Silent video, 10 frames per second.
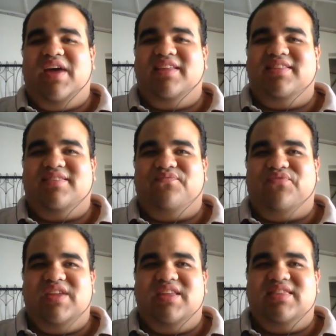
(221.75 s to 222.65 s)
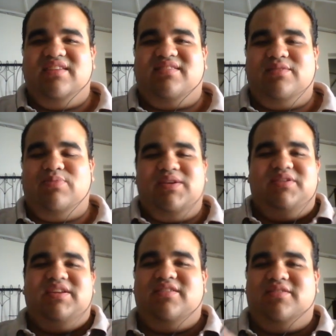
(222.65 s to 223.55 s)
and this is what
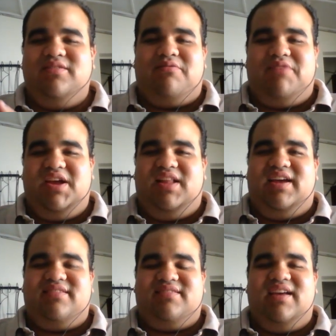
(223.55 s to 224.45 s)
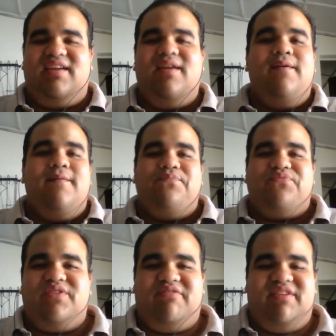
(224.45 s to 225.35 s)
you need to realize. Like
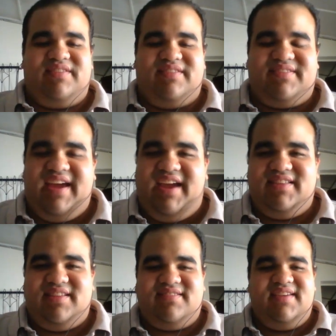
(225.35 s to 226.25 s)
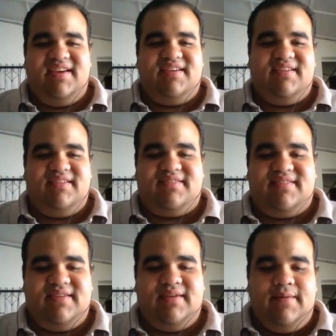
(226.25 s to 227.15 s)
there is a saying that
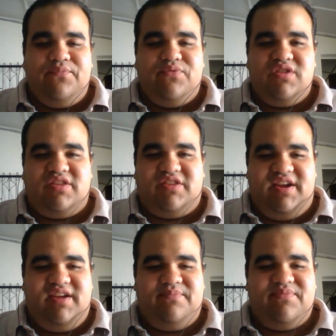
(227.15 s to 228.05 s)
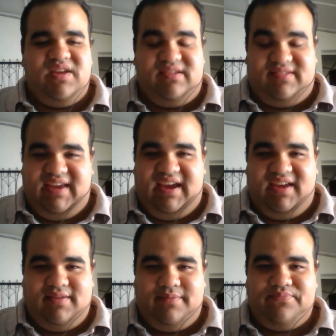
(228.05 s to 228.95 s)
says, "Not three, it is
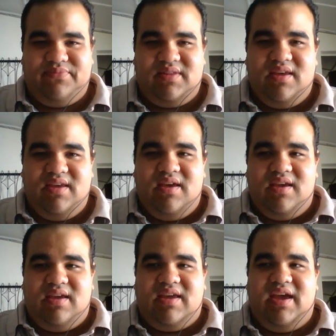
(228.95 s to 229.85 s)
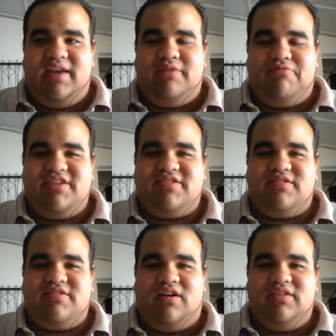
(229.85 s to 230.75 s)
said, can
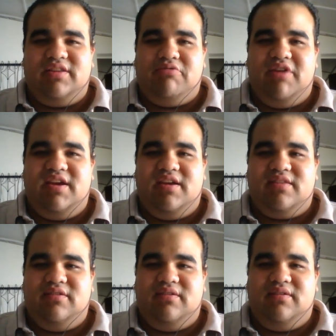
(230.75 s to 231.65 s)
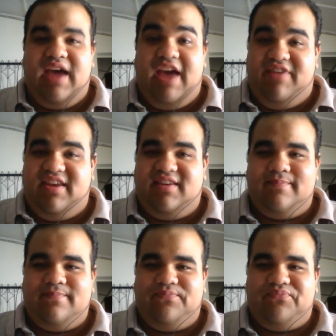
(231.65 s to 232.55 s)
reach all the way to heaven."
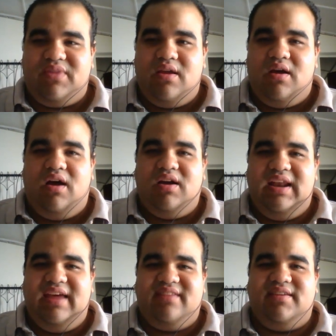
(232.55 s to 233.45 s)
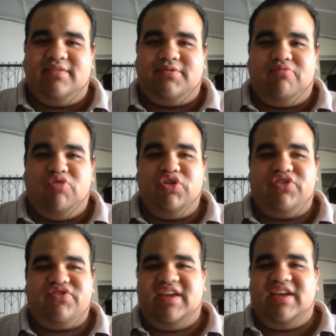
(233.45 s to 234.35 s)
unless its
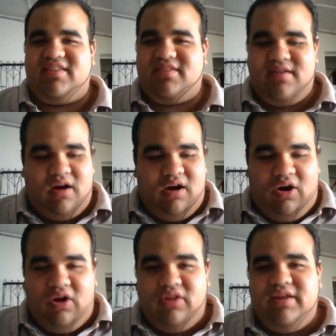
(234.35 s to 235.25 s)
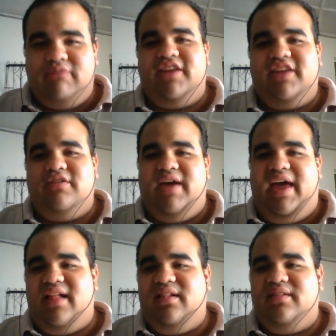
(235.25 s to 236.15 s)
roots get all the way to
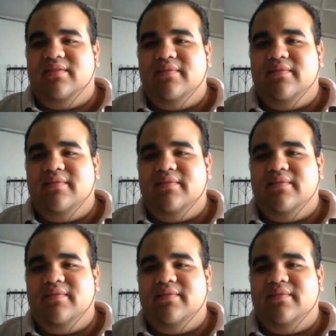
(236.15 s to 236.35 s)
hell.